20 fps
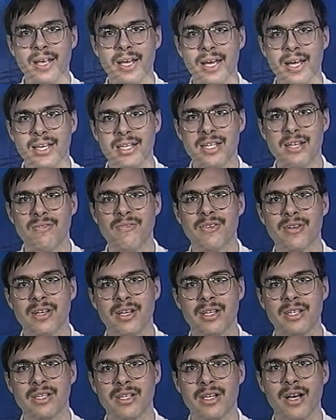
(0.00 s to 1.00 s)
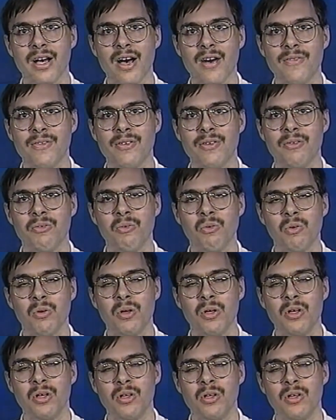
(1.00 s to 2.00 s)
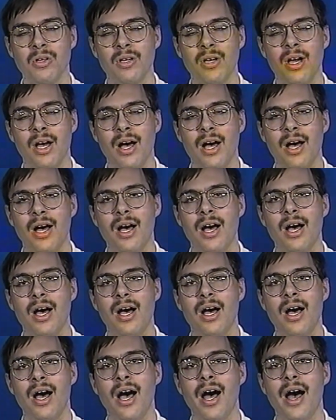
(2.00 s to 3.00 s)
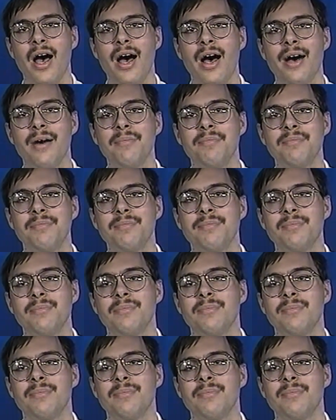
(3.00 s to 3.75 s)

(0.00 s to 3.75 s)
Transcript: thing I did forget to cover. Bob